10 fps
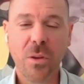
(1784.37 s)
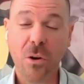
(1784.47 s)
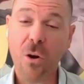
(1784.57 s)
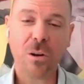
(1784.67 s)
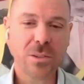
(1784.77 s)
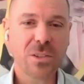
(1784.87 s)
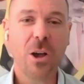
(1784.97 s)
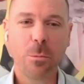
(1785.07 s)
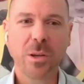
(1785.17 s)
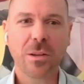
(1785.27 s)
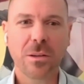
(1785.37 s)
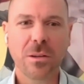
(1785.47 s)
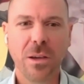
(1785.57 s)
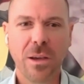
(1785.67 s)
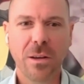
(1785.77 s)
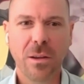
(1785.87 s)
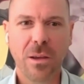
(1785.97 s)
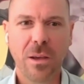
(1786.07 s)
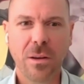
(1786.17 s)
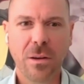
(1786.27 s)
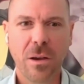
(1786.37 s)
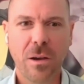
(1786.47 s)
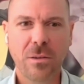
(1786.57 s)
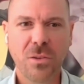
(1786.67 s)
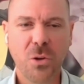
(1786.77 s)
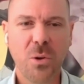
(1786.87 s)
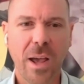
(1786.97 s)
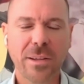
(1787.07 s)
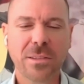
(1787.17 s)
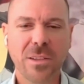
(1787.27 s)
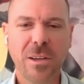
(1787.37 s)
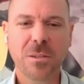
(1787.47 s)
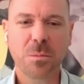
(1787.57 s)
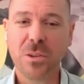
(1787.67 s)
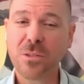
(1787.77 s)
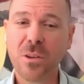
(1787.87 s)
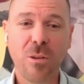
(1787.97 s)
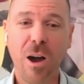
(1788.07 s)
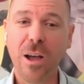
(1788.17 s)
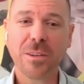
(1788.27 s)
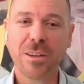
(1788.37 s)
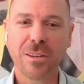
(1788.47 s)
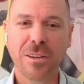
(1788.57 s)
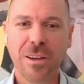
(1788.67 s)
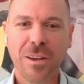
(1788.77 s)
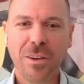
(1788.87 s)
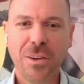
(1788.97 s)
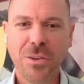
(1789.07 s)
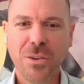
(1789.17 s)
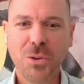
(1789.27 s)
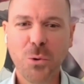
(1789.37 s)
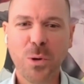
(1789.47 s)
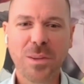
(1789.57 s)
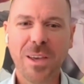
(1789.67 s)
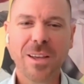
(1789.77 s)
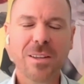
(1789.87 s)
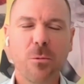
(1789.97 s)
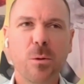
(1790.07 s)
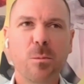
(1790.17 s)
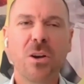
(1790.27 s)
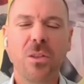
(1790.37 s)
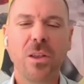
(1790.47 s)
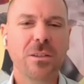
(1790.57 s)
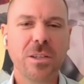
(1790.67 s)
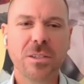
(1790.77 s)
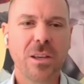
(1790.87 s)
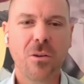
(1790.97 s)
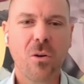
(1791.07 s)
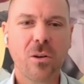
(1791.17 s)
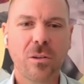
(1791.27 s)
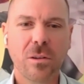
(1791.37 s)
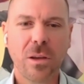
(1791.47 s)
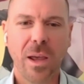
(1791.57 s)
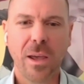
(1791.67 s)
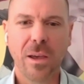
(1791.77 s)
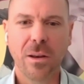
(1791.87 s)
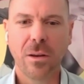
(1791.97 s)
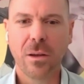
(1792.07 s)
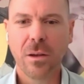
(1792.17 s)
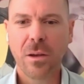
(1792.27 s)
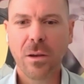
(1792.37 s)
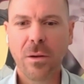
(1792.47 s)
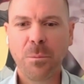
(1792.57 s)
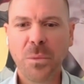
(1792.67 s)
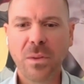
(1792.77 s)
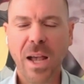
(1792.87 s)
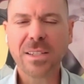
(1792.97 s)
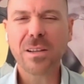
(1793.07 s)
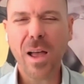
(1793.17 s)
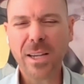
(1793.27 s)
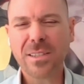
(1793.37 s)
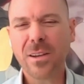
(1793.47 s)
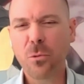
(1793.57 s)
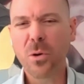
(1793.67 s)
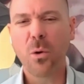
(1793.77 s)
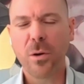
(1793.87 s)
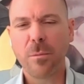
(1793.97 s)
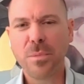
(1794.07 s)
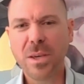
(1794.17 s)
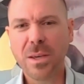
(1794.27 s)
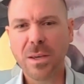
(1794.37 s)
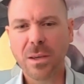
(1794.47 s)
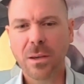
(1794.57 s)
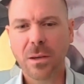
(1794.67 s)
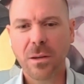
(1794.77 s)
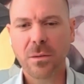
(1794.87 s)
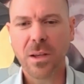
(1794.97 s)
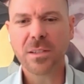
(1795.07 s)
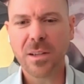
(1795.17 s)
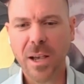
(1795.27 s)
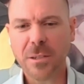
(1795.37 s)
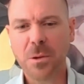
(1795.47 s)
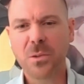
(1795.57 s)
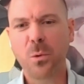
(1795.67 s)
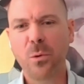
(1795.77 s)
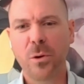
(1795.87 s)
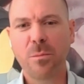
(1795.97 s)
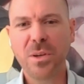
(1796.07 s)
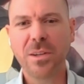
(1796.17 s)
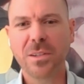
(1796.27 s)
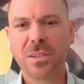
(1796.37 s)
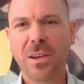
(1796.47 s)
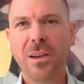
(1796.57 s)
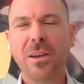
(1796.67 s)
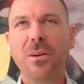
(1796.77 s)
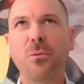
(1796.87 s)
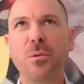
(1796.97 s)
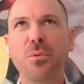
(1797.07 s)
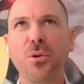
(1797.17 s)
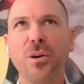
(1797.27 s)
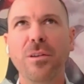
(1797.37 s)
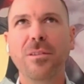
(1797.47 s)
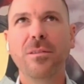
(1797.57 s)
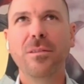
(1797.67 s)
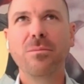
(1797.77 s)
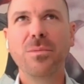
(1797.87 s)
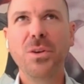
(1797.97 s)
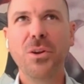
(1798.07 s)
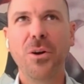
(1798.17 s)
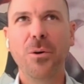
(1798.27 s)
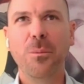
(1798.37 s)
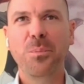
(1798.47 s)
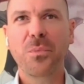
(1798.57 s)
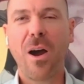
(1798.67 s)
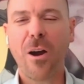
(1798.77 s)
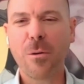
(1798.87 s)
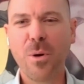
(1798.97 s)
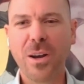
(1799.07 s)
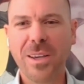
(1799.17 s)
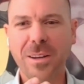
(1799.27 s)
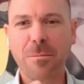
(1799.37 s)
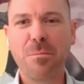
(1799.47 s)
There are some in the United States, but there's a lot that you would think that would be on that list that aren't. And that's the last thing we want to be. That's the last place we want to be, is we put, our money in a